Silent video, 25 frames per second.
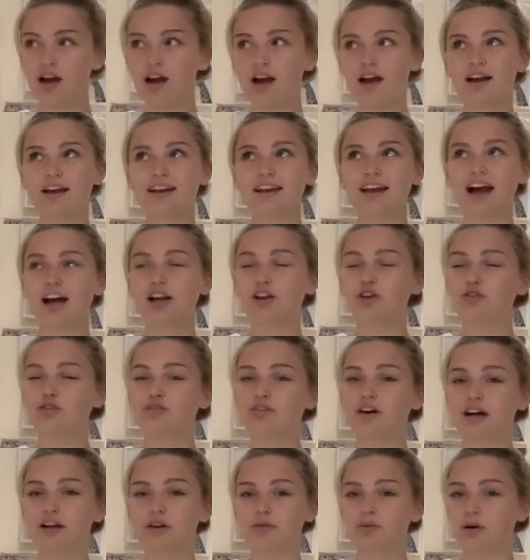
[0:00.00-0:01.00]
Cannot
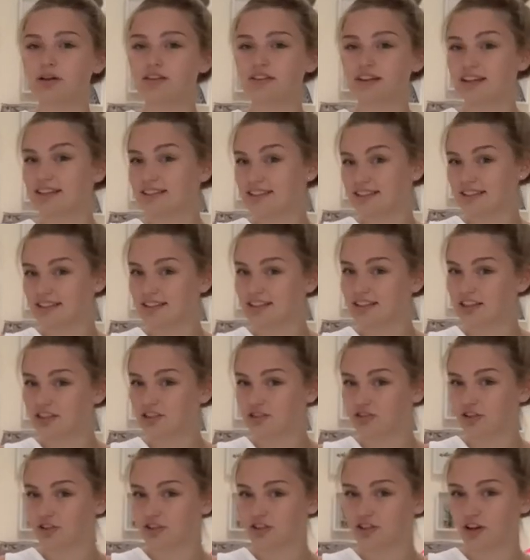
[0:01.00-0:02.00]
find one that isn't
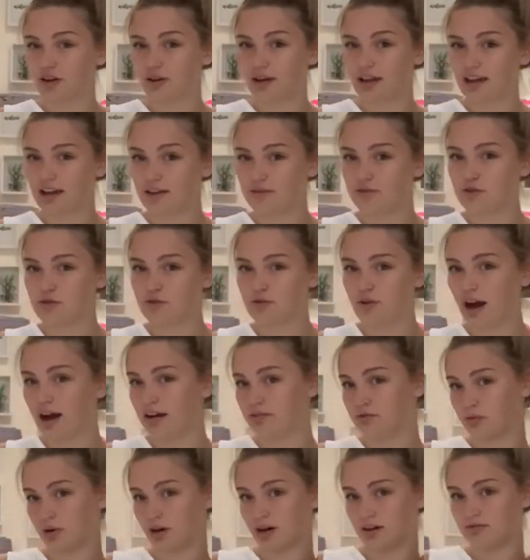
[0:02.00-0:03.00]
see-through, so if you
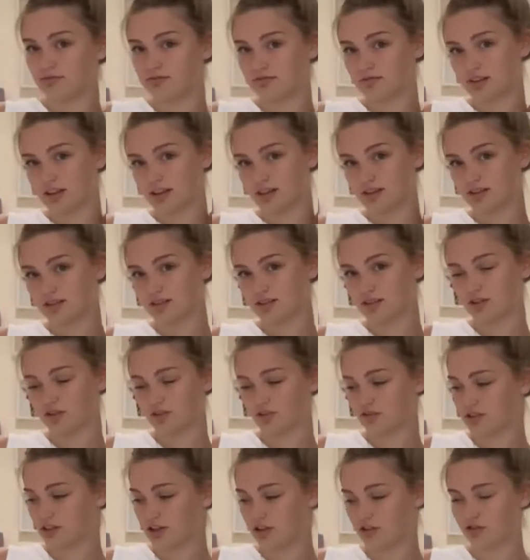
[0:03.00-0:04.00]
have one that's
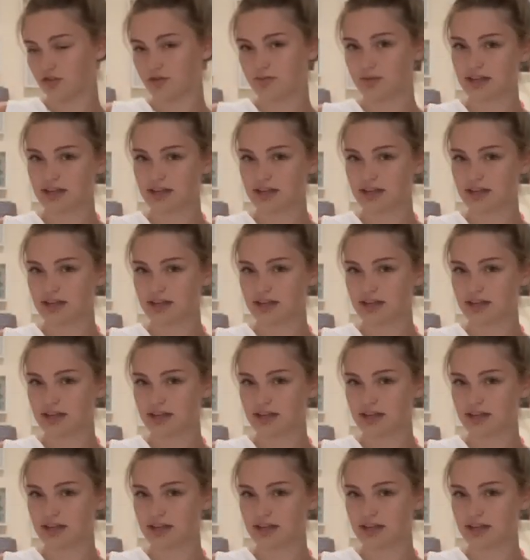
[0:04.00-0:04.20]
not see-through,